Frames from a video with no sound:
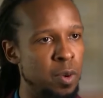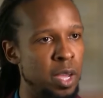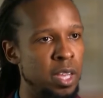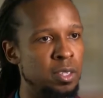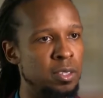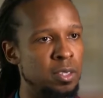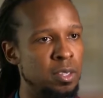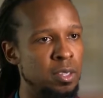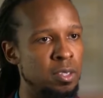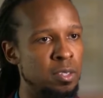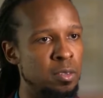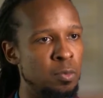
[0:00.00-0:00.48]

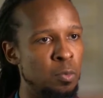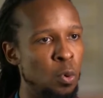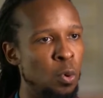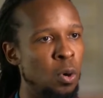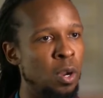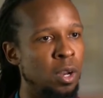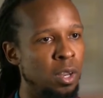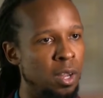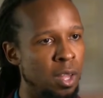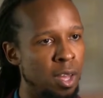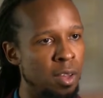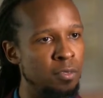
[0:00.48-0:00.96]
left-wing
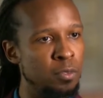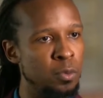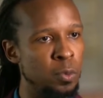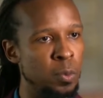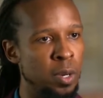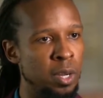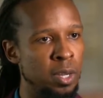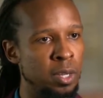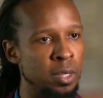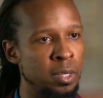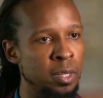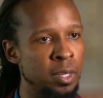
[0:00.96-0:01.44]
ideologues
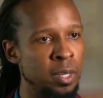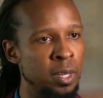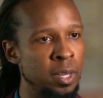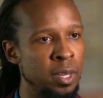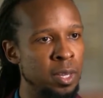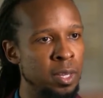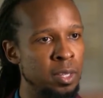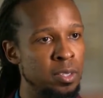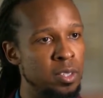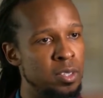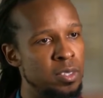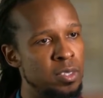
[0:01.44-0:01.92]
like
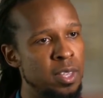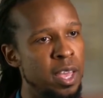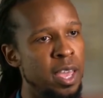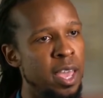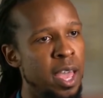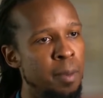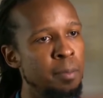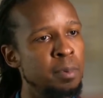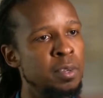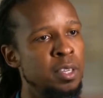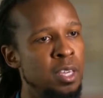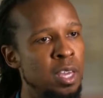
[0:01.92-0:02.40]
Kendi and the
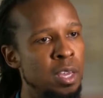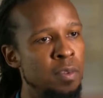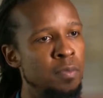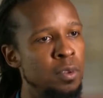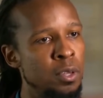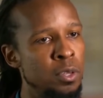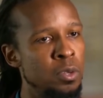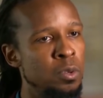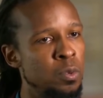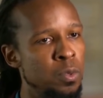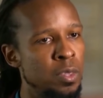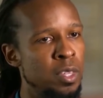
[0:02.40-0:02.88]

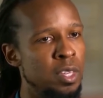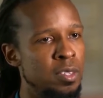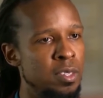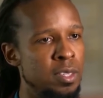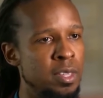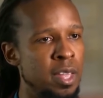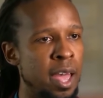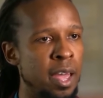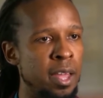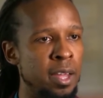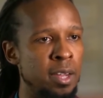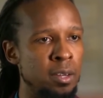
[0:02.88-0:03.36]
various
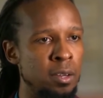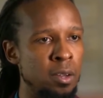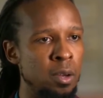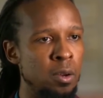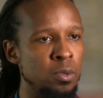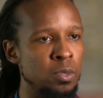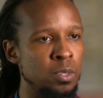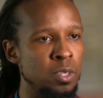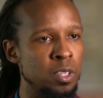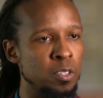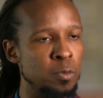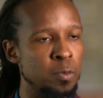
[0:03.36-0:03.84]
BLM
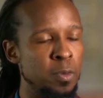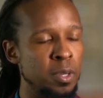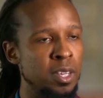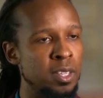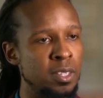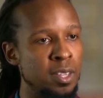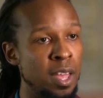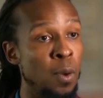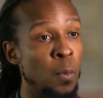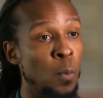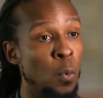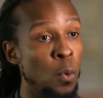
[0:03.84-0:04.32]

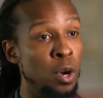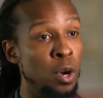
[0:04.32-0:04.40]
co-founders is